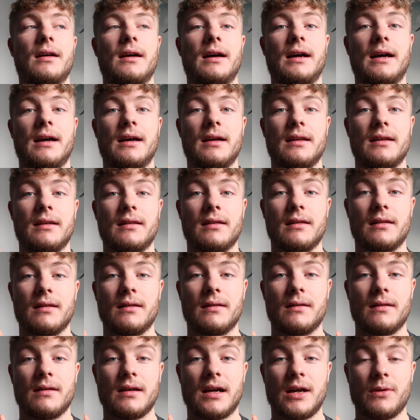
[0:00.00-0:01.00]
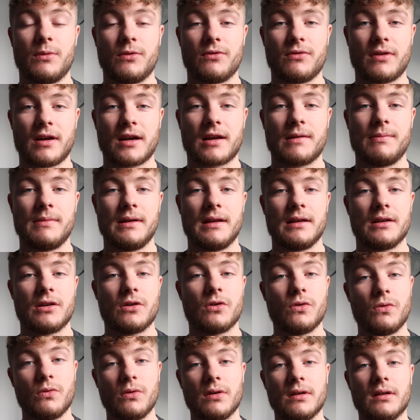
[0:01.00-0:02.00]
and I would recommend
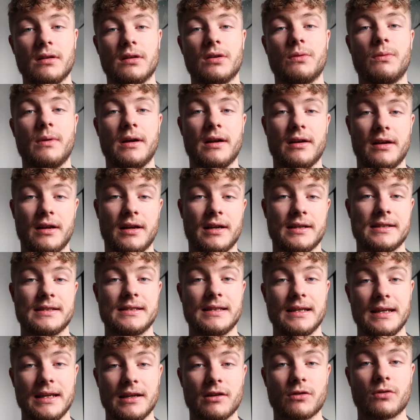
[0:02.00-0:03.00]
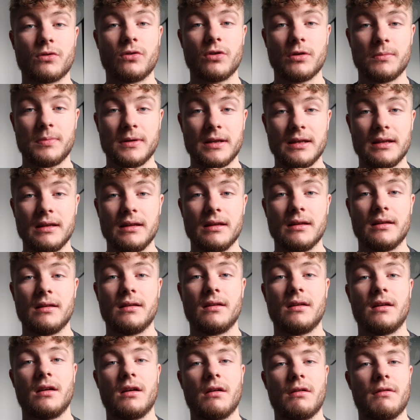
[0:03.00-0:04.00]
going to where they say they're going to be
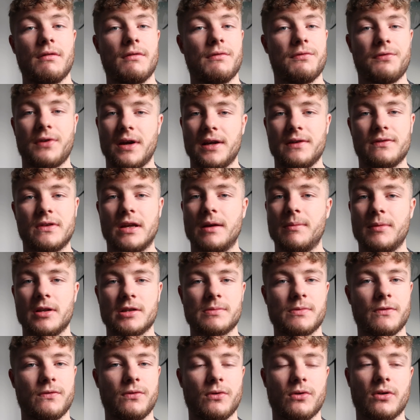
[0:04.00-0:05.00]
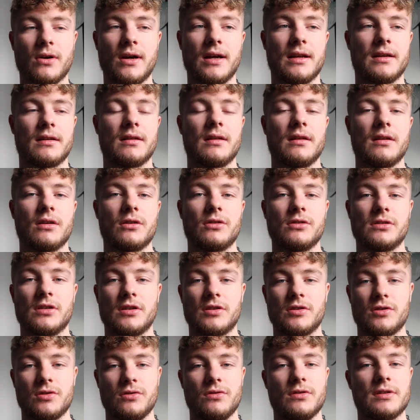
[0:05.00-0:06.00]
5-10 minutes beforehand, because
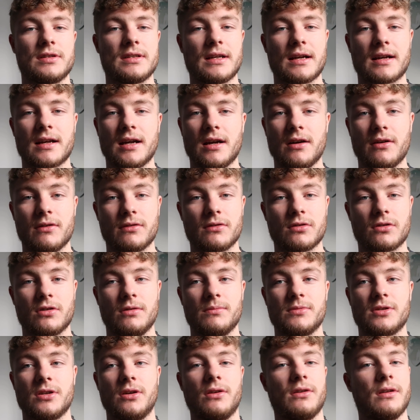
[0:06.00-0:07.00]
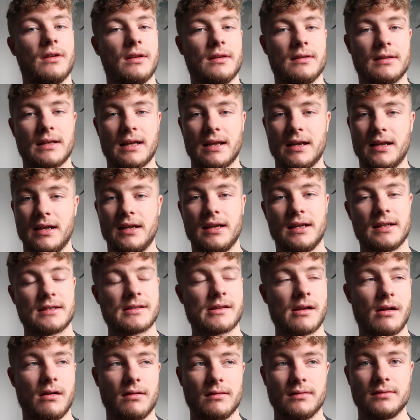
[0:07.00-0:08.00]
as soon as that character comes out, that line gets
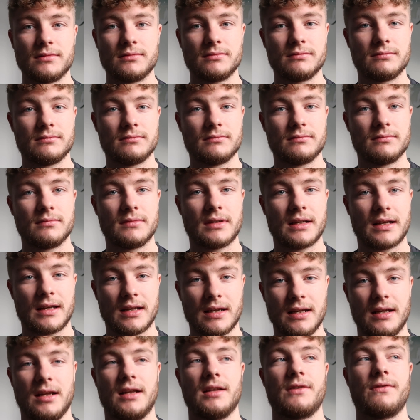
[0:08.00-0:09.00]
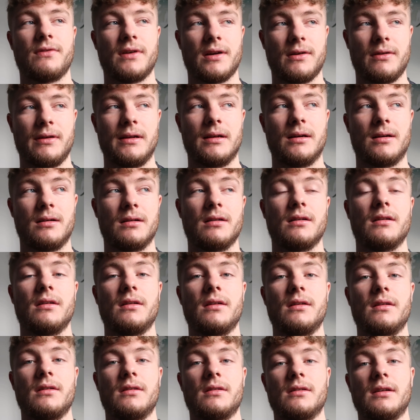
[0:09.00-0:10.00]
long. That line gets very long,
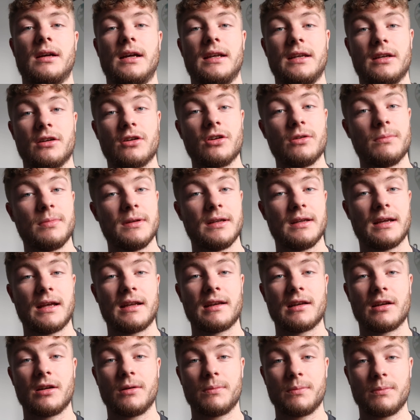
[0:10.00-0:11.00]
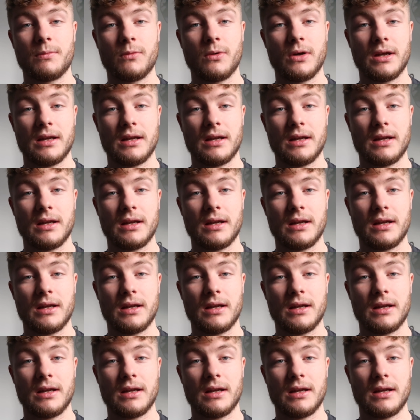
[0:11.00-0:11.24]
and you could be ended up